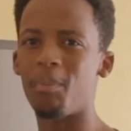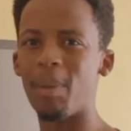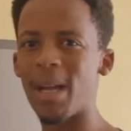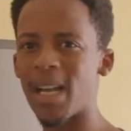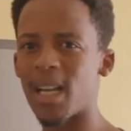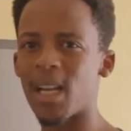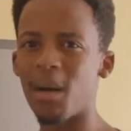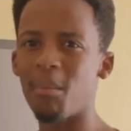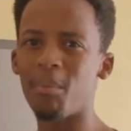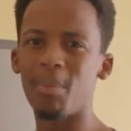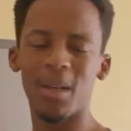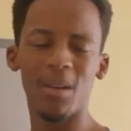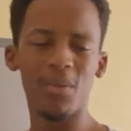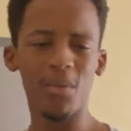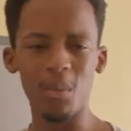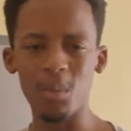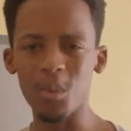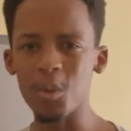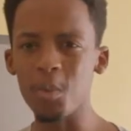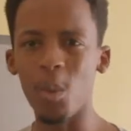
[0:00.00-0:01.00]
big company,
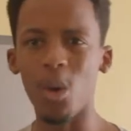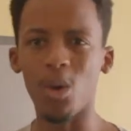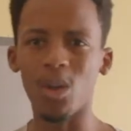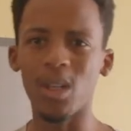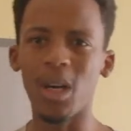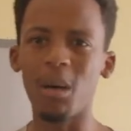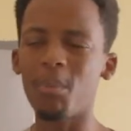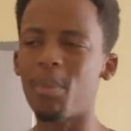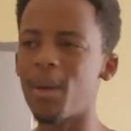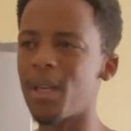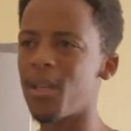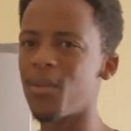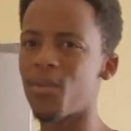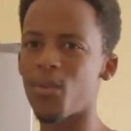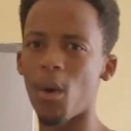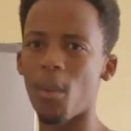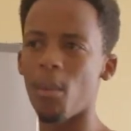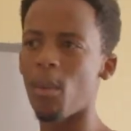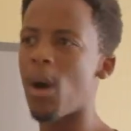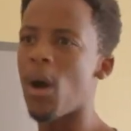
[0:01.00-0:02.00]
from small company,
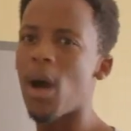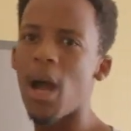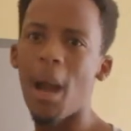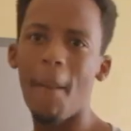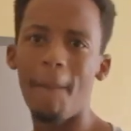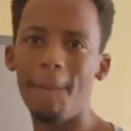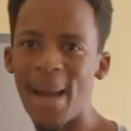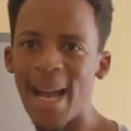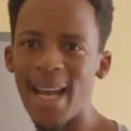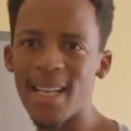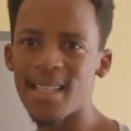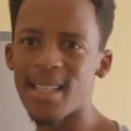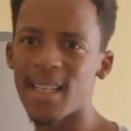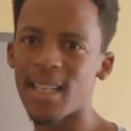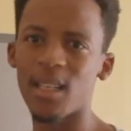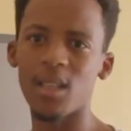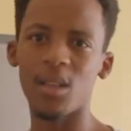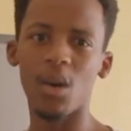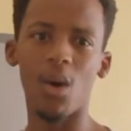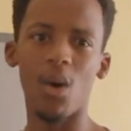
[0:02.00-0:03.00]
from a
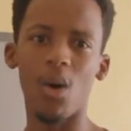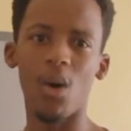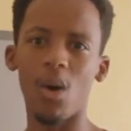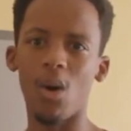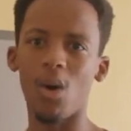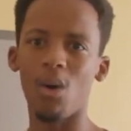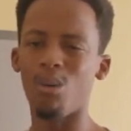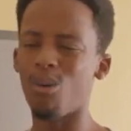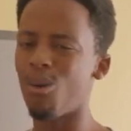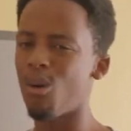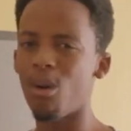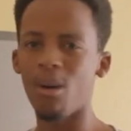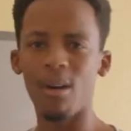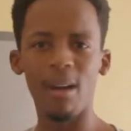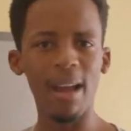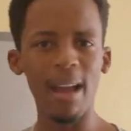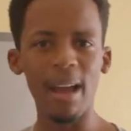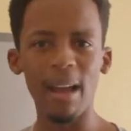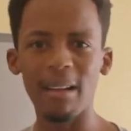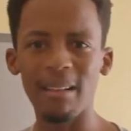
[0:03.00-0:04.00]
person or
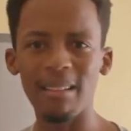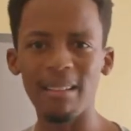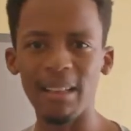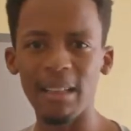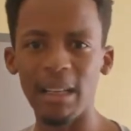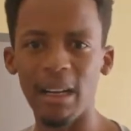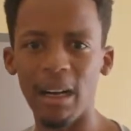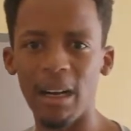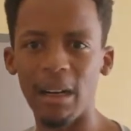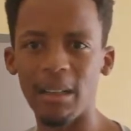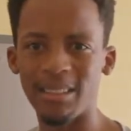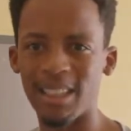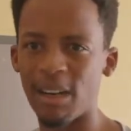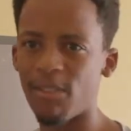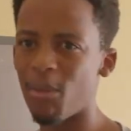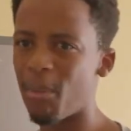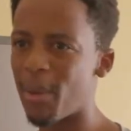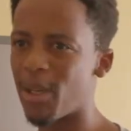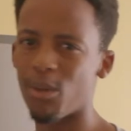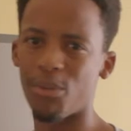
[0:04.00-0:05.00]
a
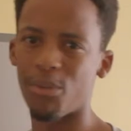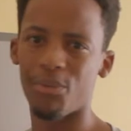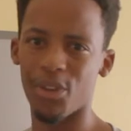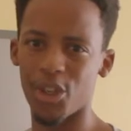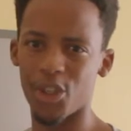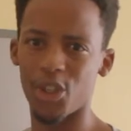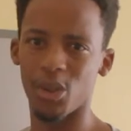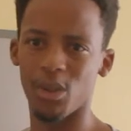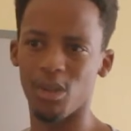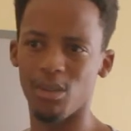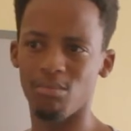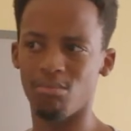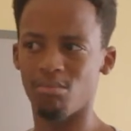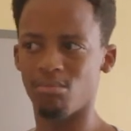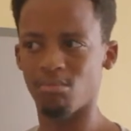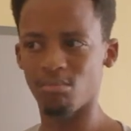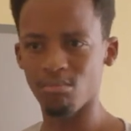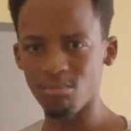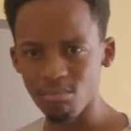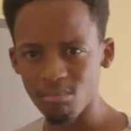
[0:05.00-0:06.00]
government official,
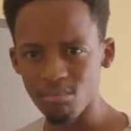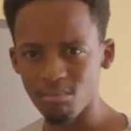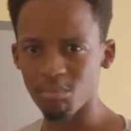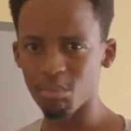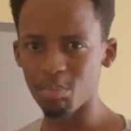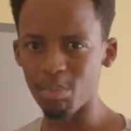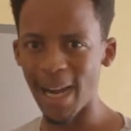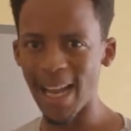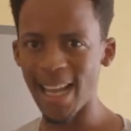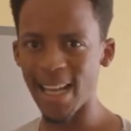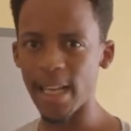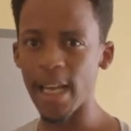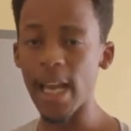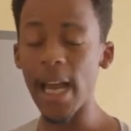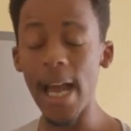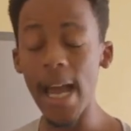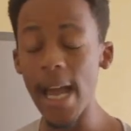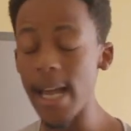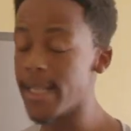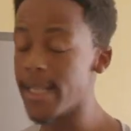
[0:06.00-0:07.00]
buying
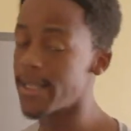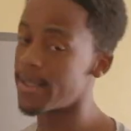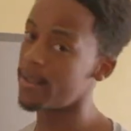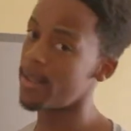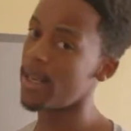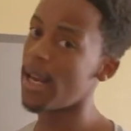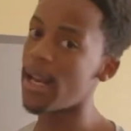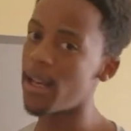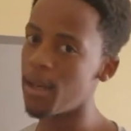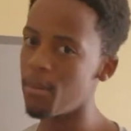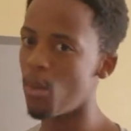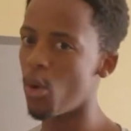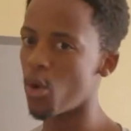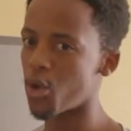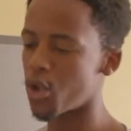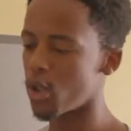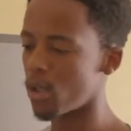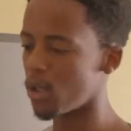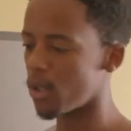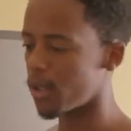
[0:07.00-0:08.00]
is an
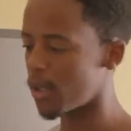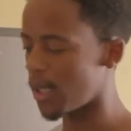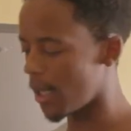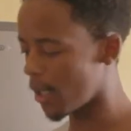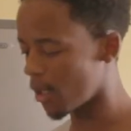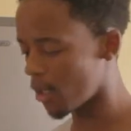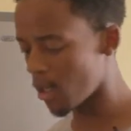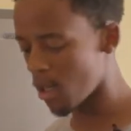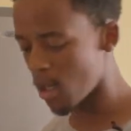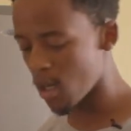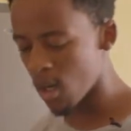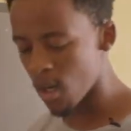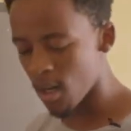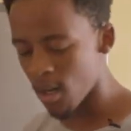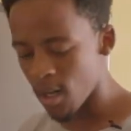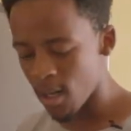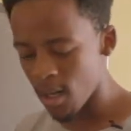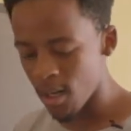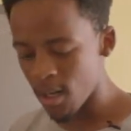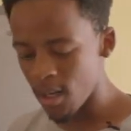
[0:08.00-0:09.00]
emotional thing.
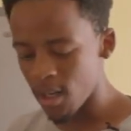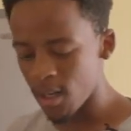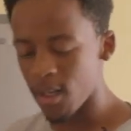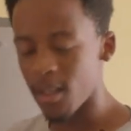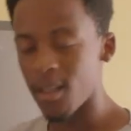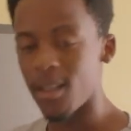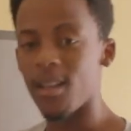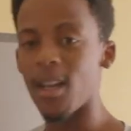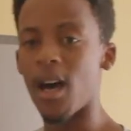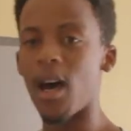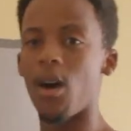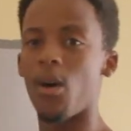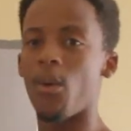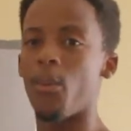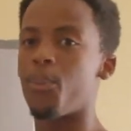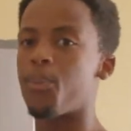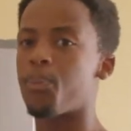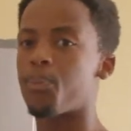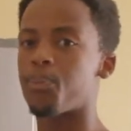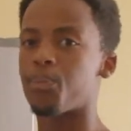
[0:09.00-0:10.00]
Now,